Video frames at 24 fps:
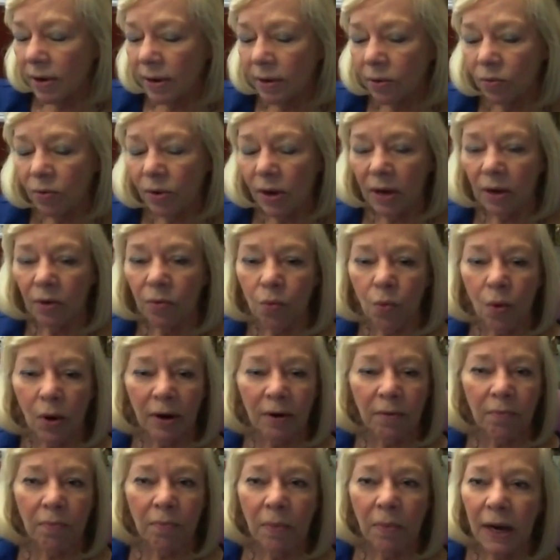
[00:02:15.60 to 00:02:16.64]
in one
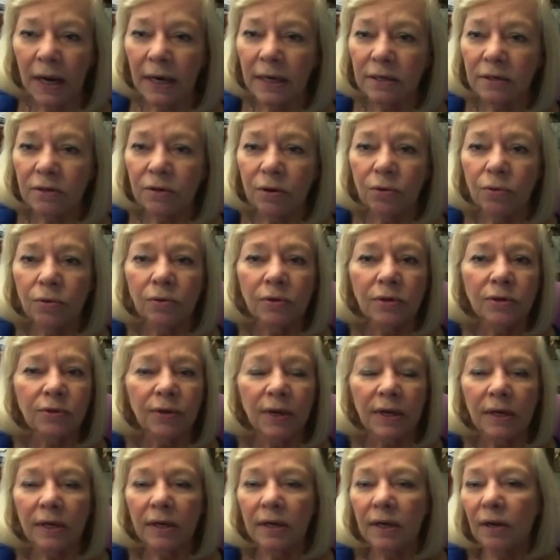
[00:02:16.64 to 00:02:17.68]
of my schools
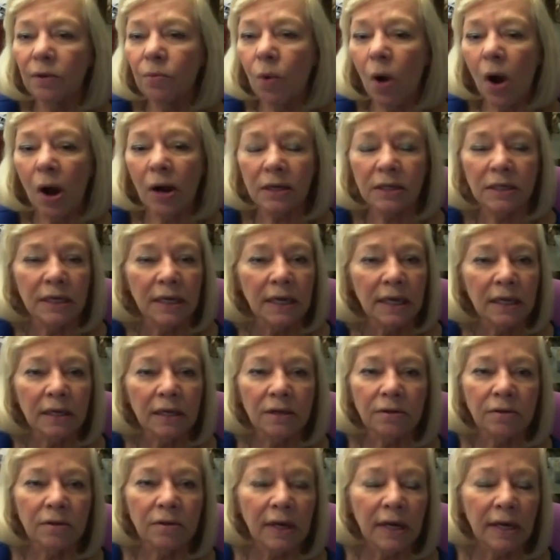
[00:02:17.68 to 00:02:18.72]
that he walks
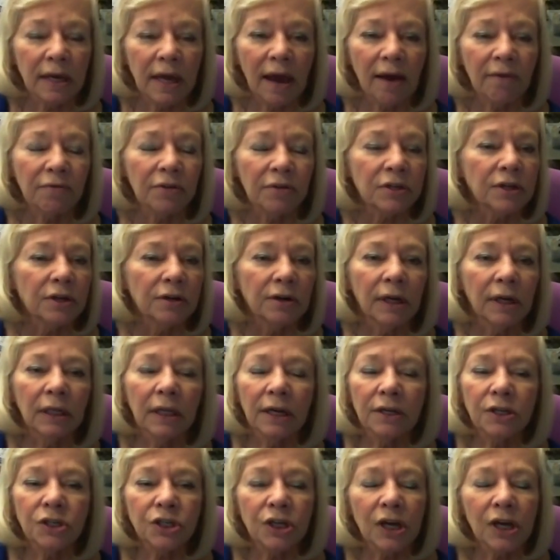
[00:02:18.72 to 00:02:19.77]
into the cafeteria at
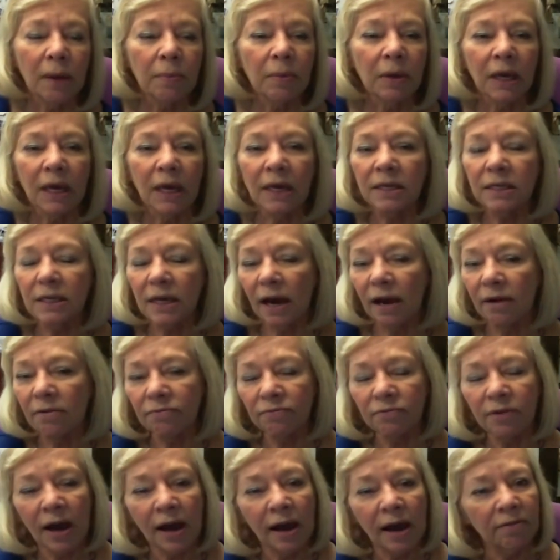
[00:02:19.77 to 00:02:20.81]
lunchtime. The kids high
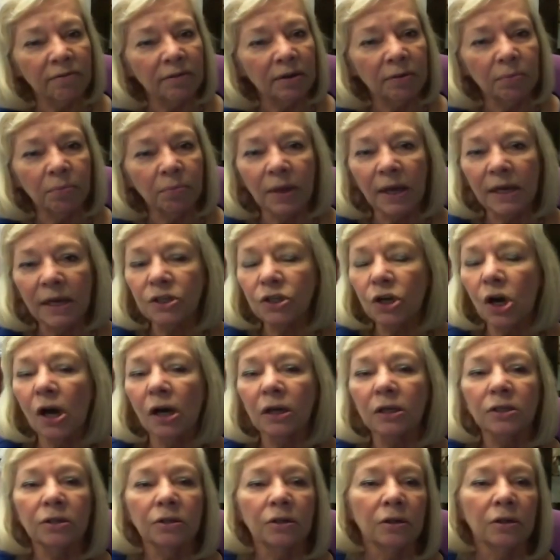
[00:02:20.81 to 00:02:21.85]
five him. They
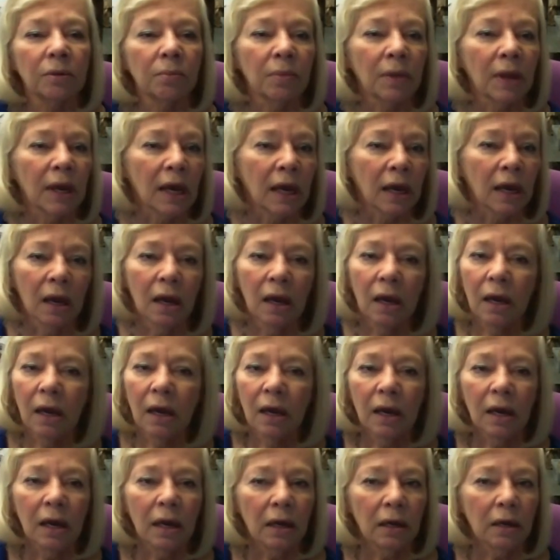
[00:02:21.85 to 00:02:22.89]
talk to him. They,
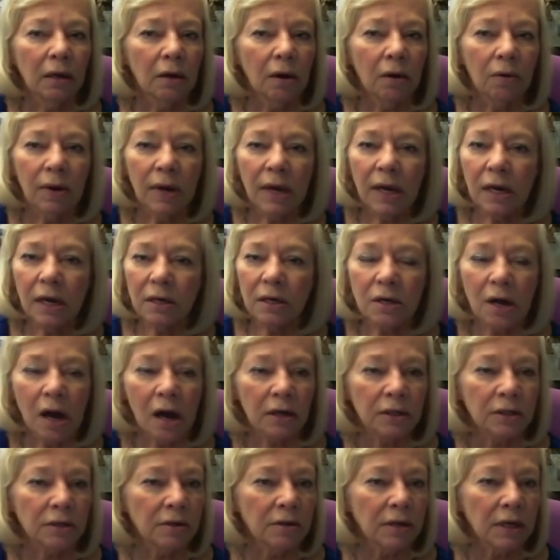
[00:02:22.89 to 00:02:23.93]
you know, he can
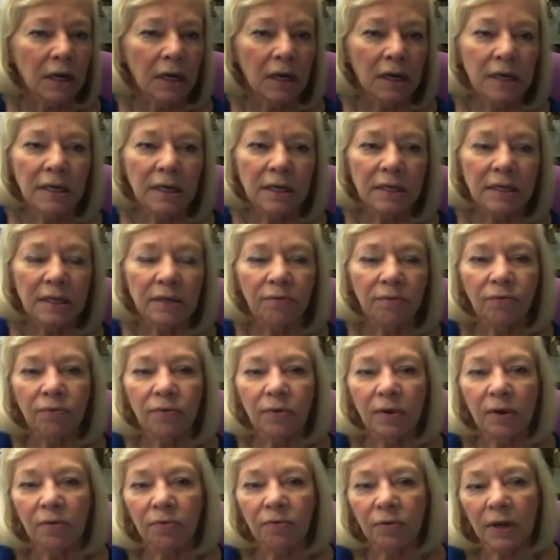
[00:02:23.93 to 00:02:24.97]
talk to the kids.
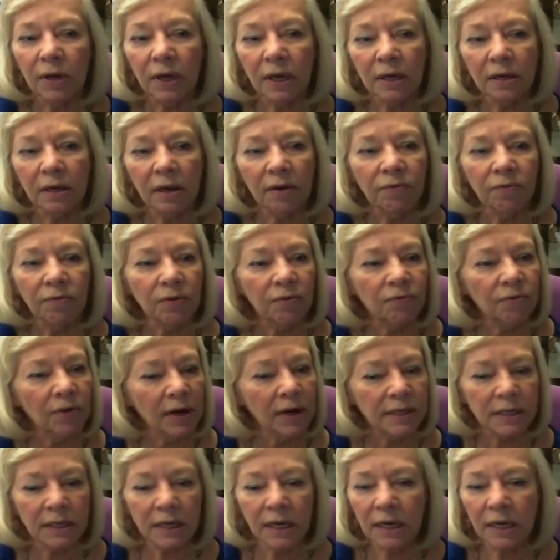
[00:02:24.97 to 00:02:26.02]
If he
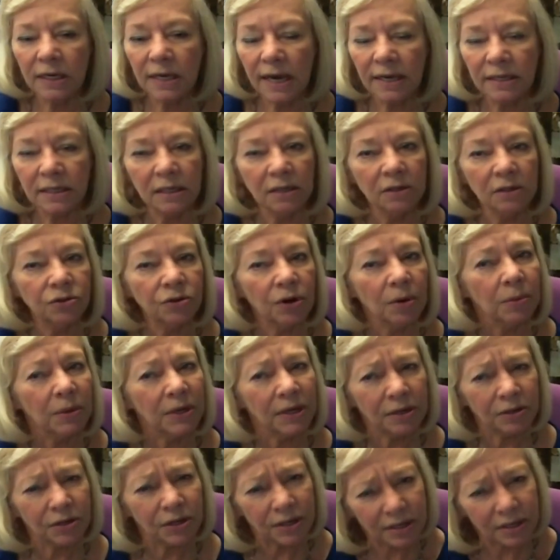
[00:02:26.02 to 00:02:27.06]
finds a kid has a little trouble,
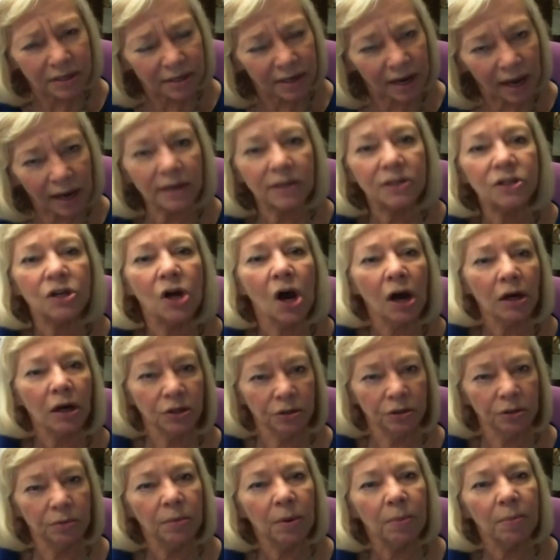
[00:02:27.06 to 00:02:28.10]
he'll just kind of talk
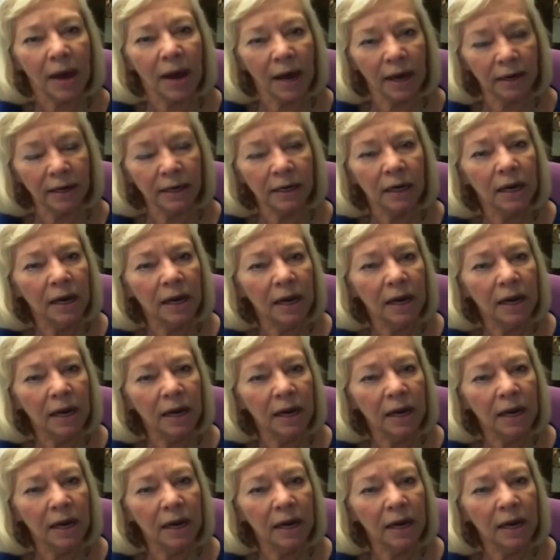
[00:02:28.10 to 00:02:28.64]
to him about it.